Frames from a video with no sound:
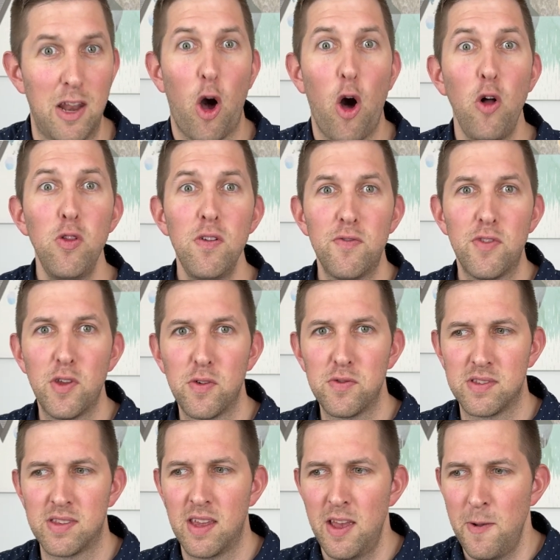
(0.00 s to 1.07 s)
All of
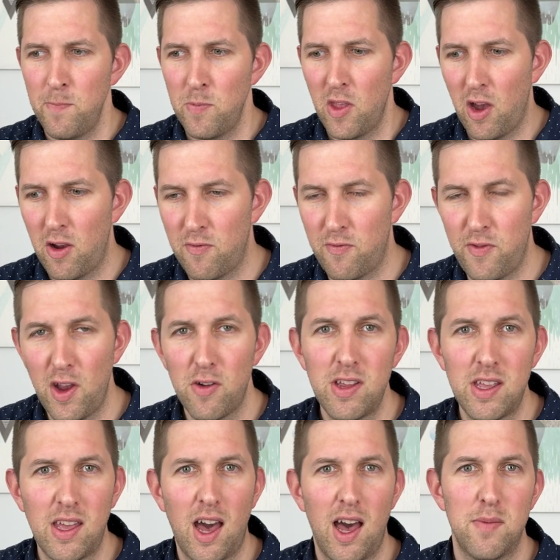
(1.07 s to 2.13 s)
those are very
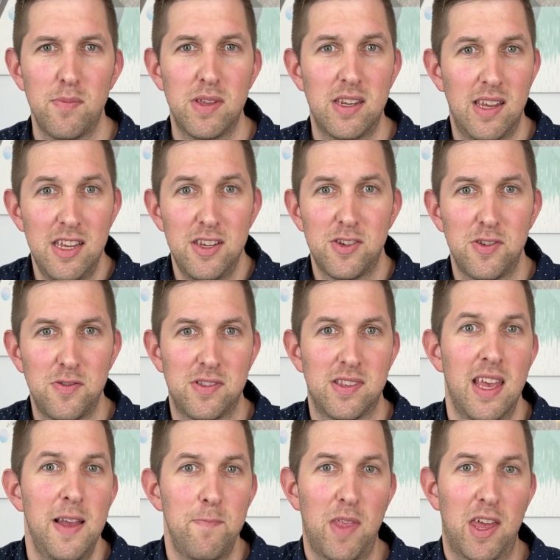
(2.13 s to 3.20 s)
common issues
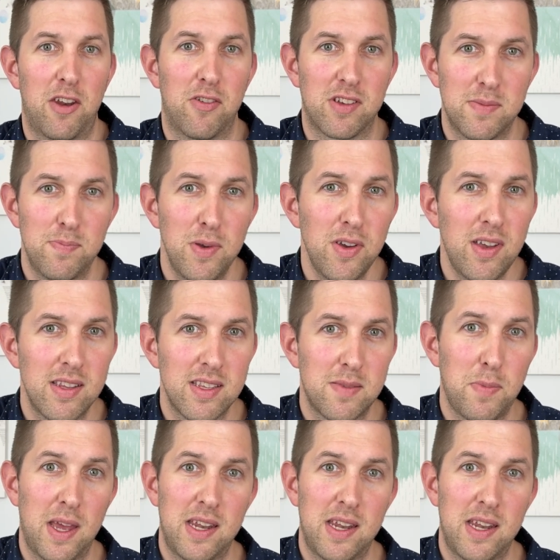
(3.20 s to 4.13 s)
that are experienced by